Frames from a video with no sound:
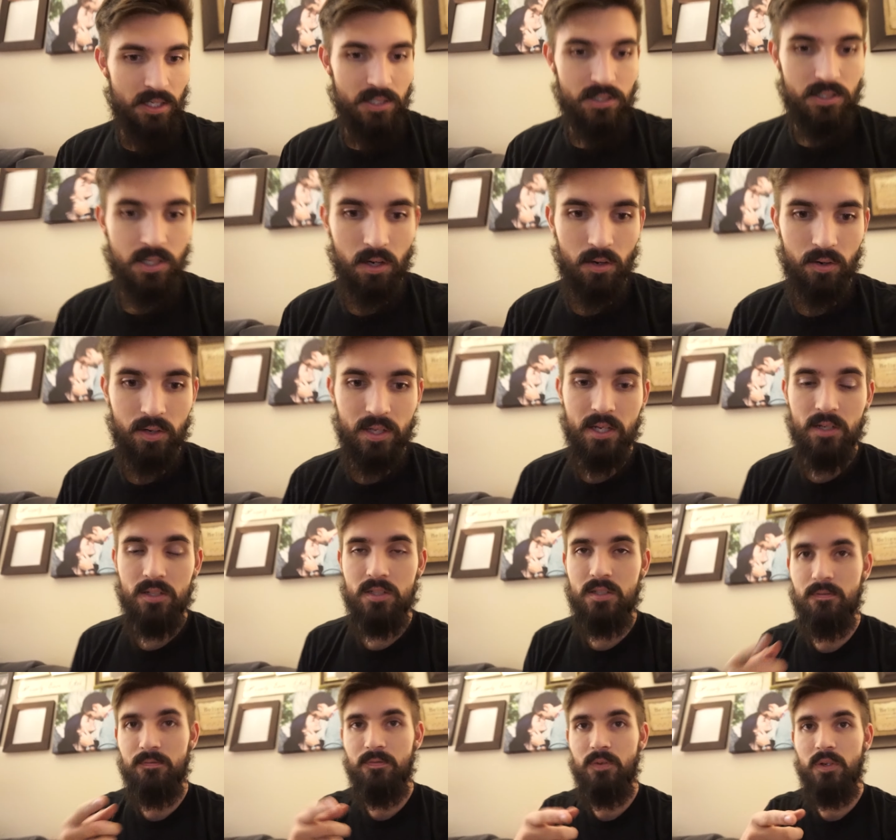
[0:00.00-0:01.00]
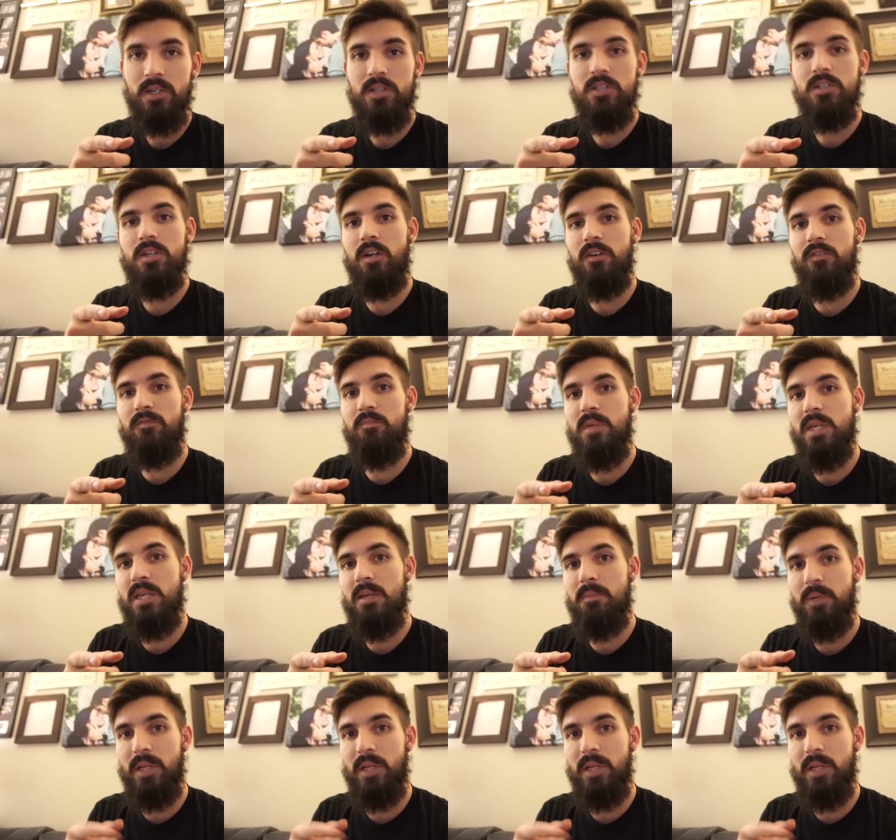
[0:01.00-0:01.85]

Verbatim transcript: So here's some footage of me